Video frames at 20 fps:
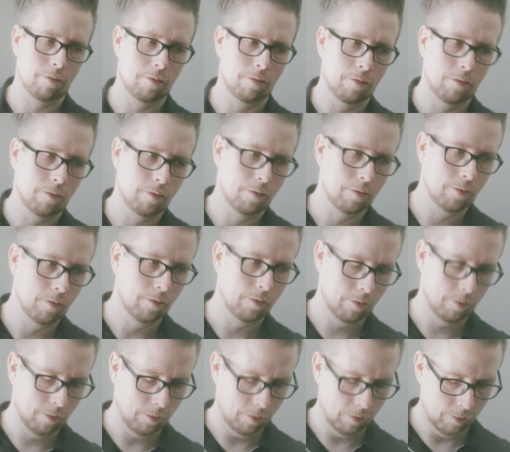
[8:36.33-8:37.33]

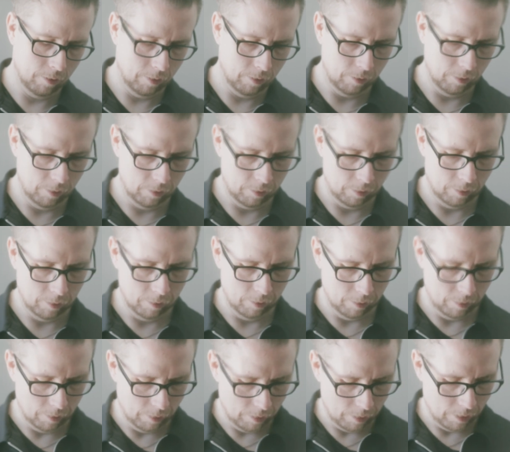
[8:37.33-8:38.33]

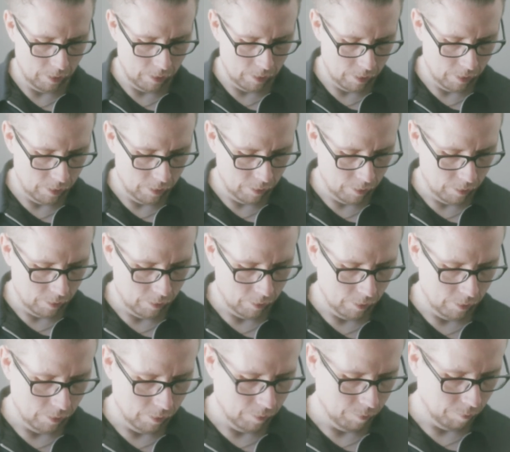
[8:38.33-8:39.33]

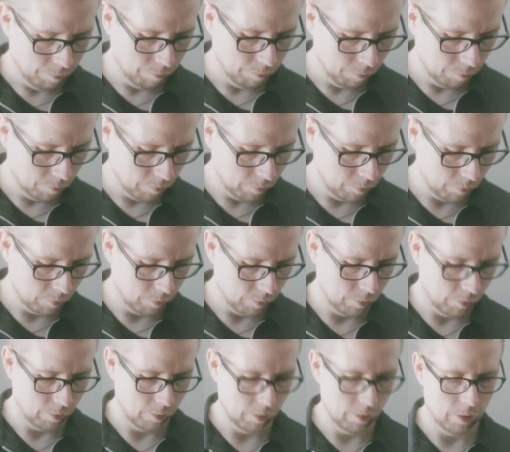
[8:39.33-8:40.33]

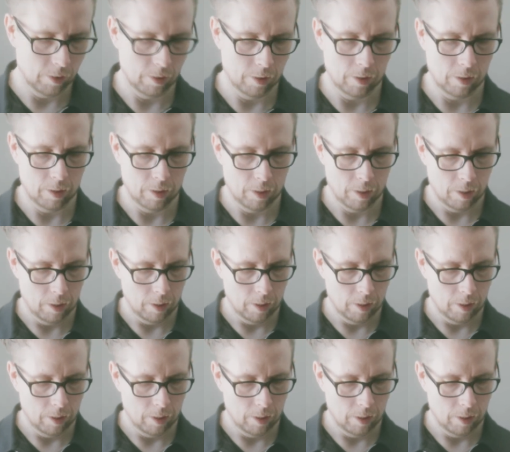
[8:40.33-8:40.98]
Nobody speaks.